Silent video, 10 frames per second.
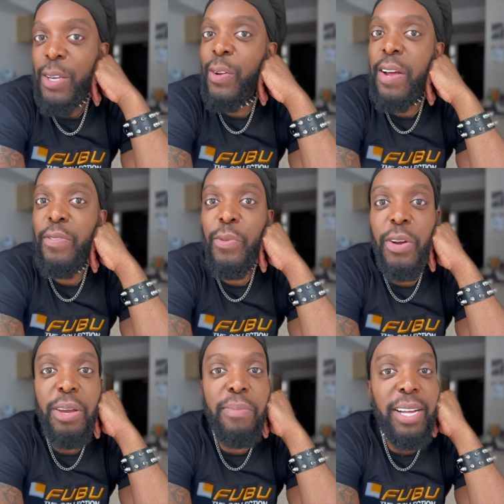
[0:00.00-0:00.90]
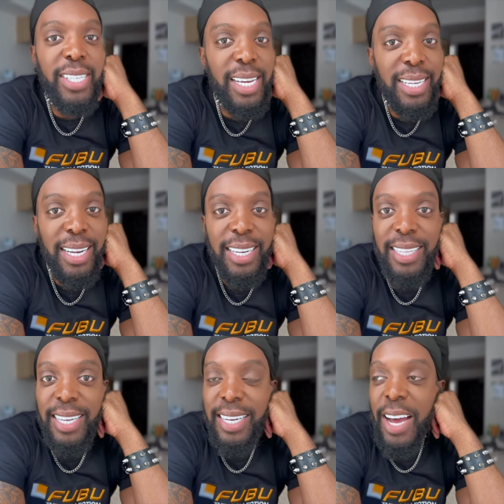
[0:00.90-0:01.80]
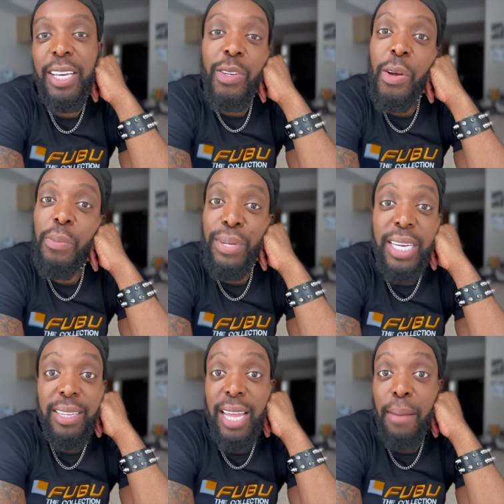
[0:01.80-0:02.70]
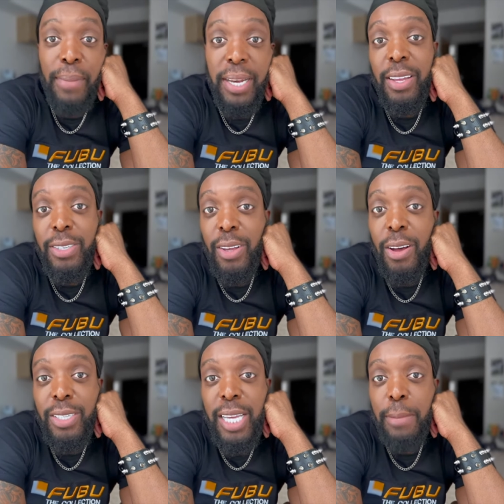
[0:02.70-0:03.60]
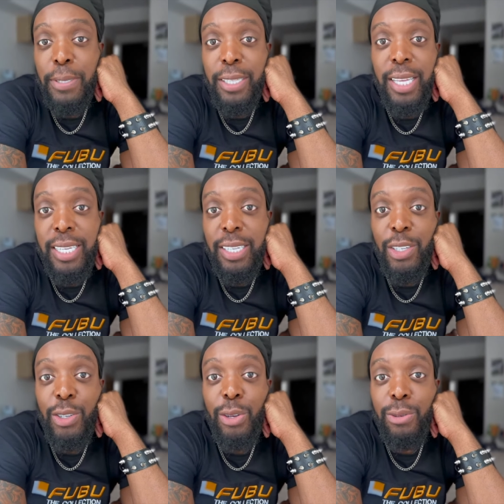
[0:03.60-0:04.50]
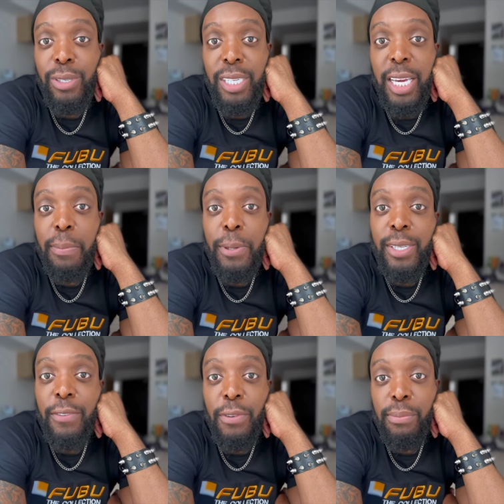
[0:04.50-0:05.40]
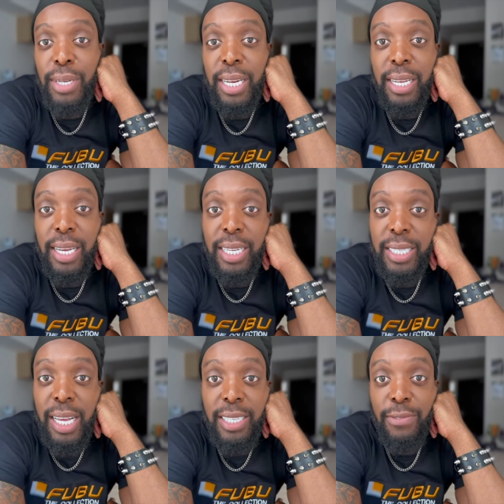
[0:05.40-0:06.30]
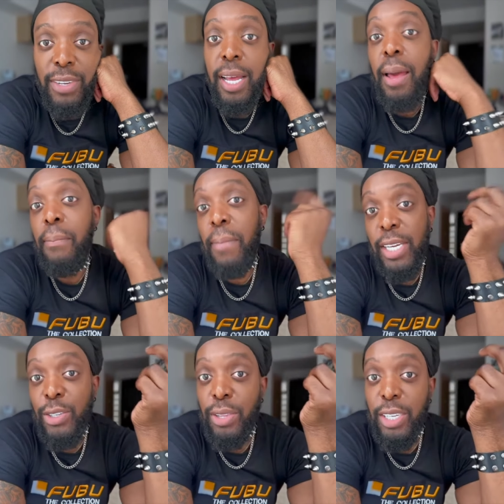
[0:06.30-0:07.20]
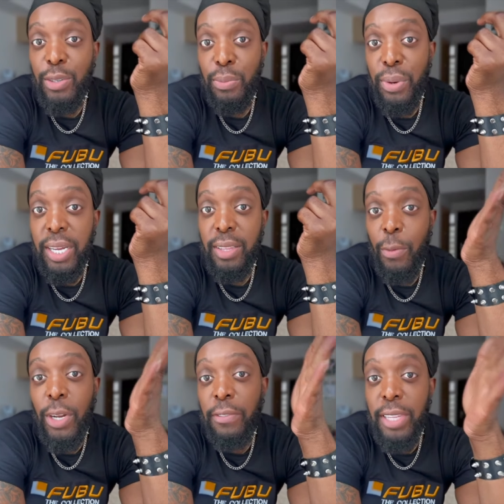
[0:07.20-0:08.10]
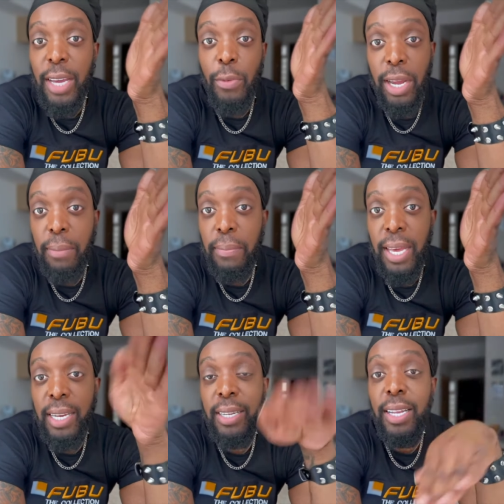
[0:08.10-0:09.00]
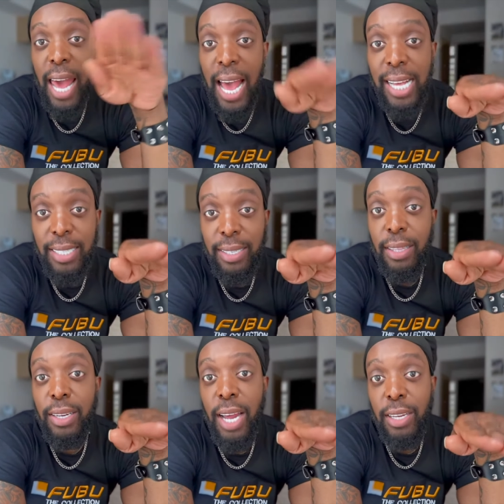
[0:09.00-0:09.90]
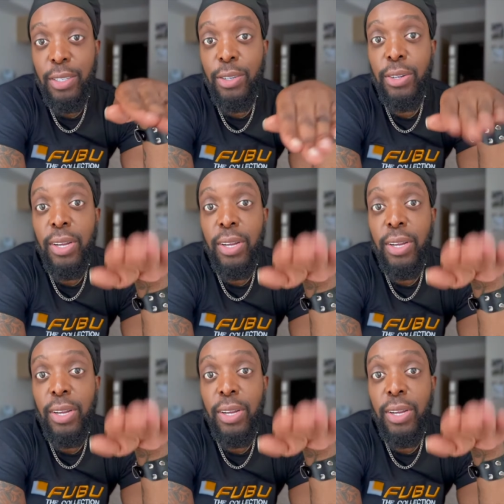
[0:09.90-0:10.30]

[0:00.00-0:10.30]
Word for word: You don't have to worry about taking anything now. You don't bleed that much. There's all types of things that you use to keep yourself from bleeding excessively. Make sure that you bring whatever they recommend. Ask the doctor.